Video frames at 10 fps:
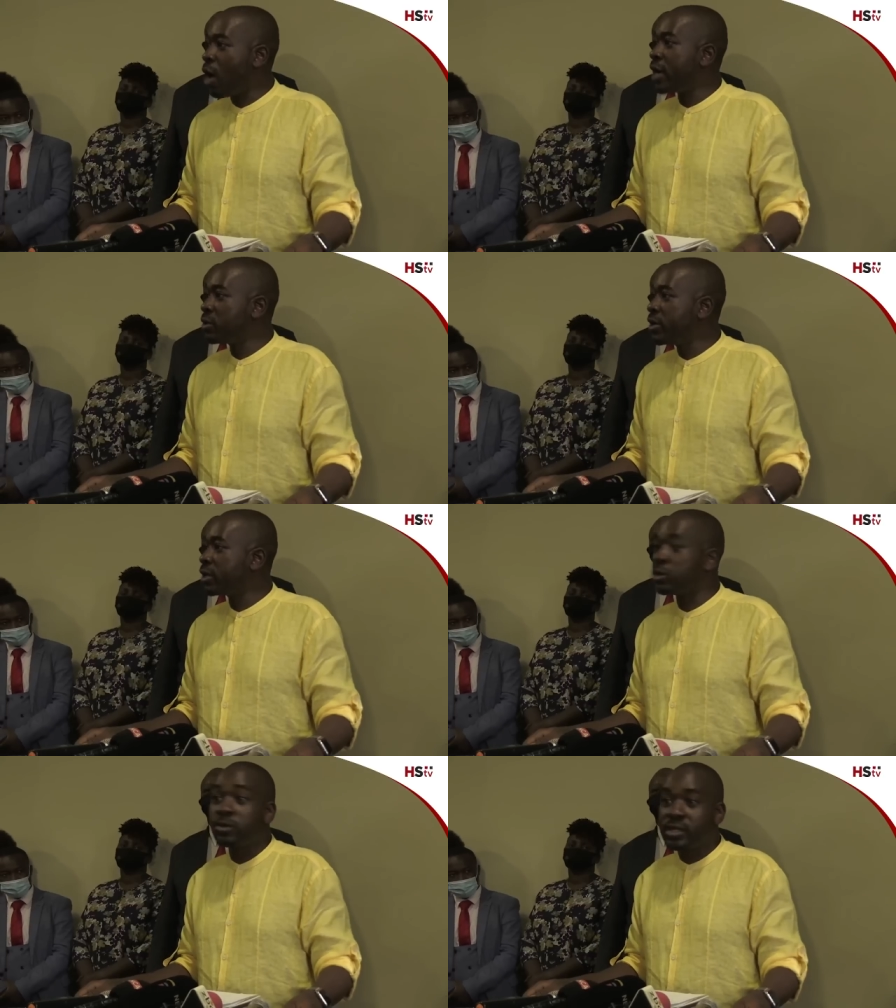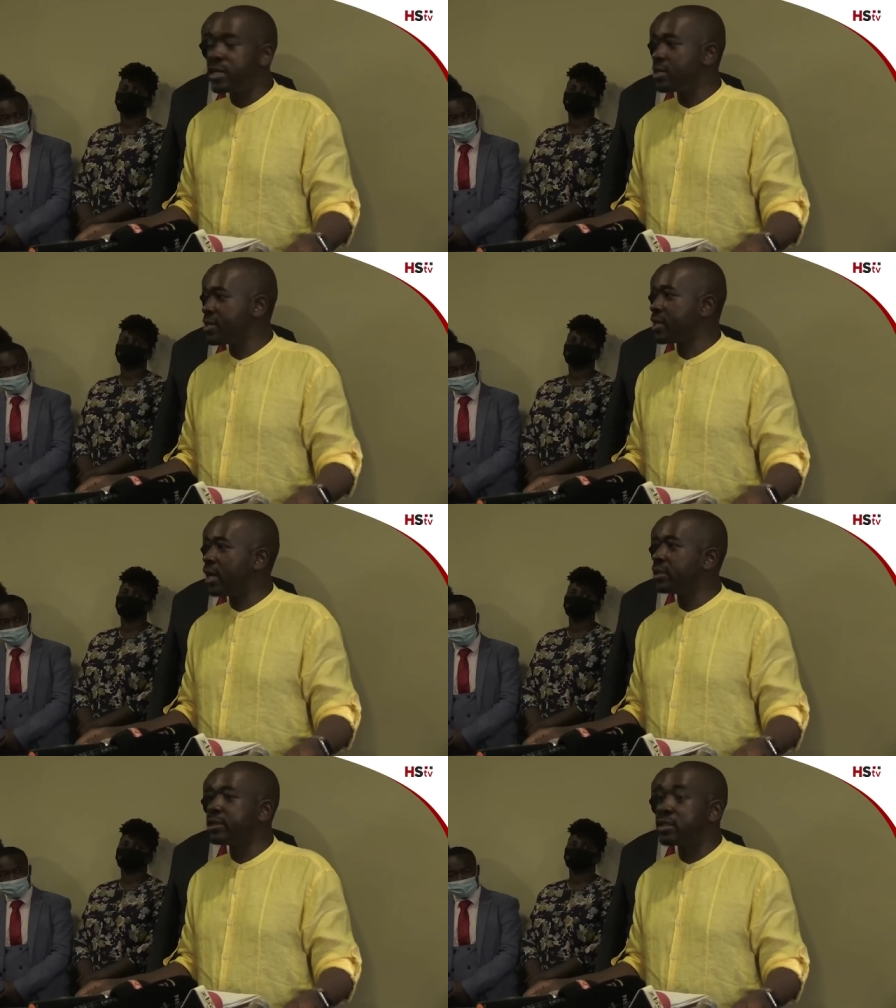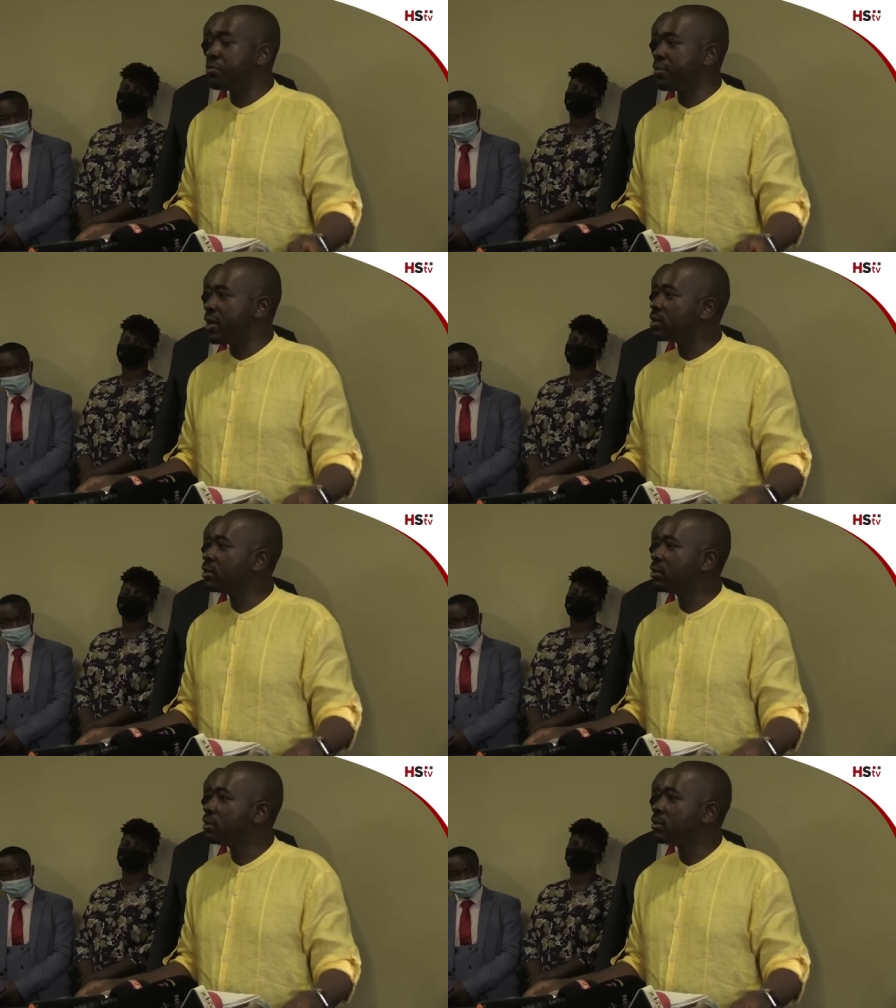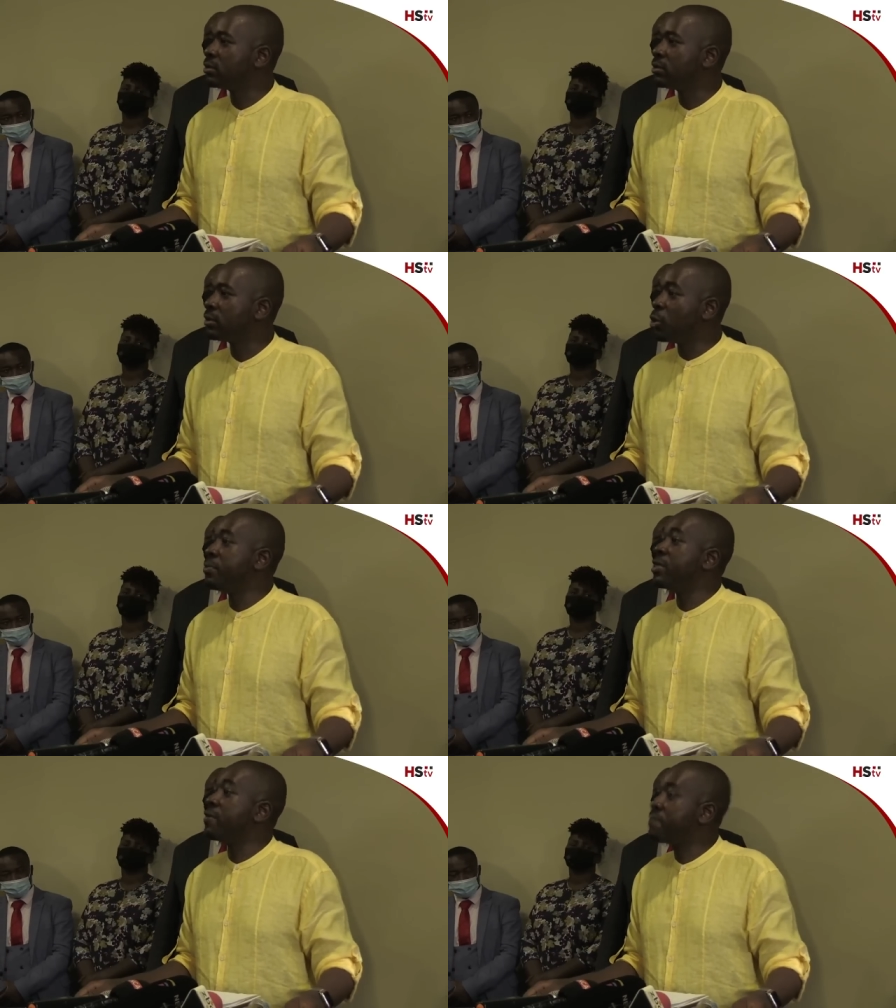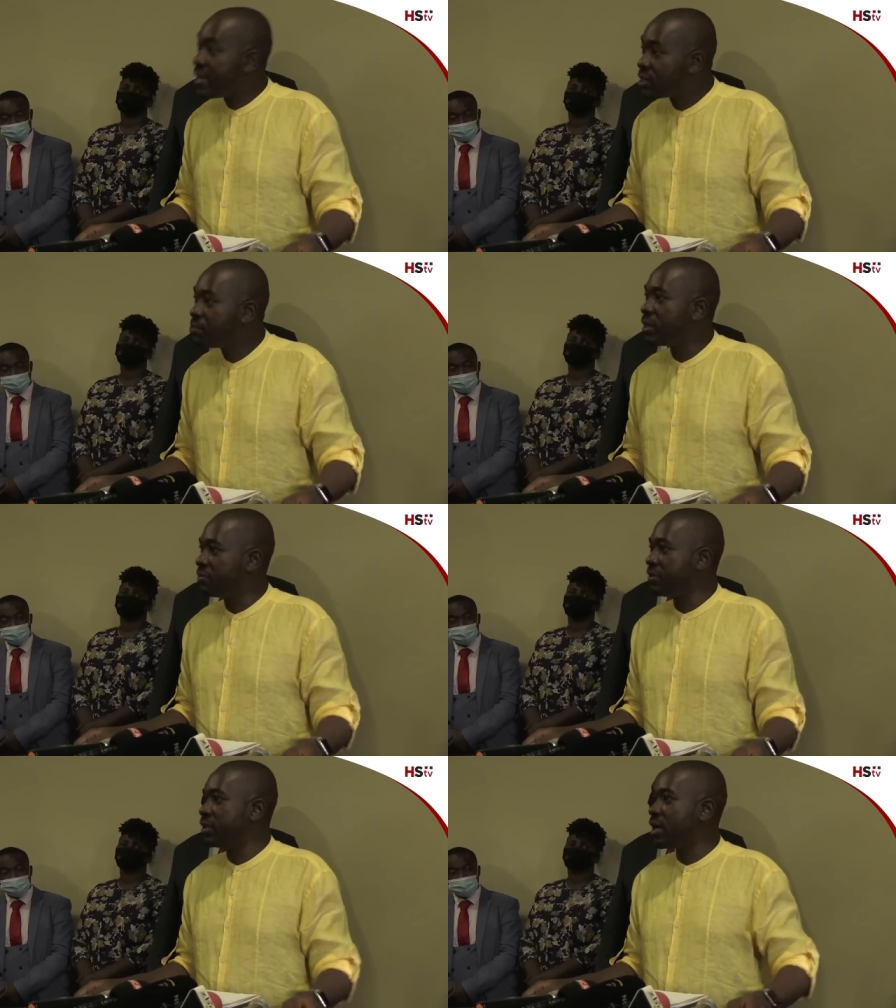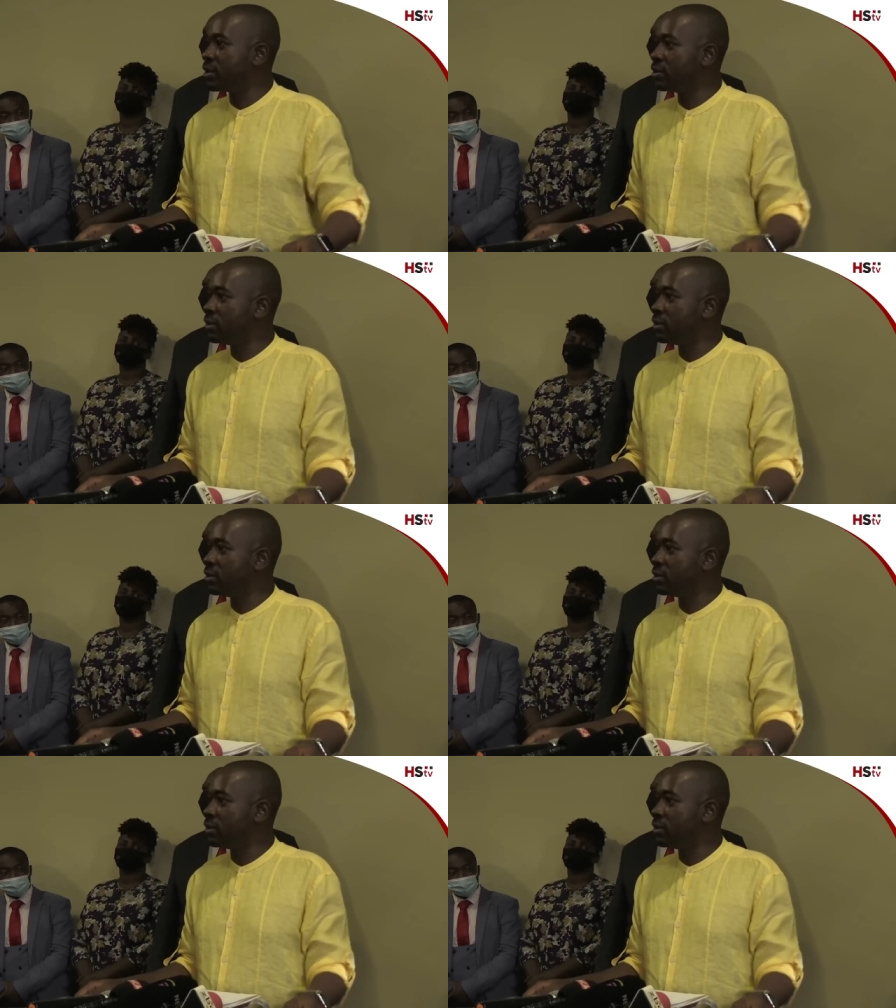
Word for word: One week you will see this country different. You will be the first beneficiary.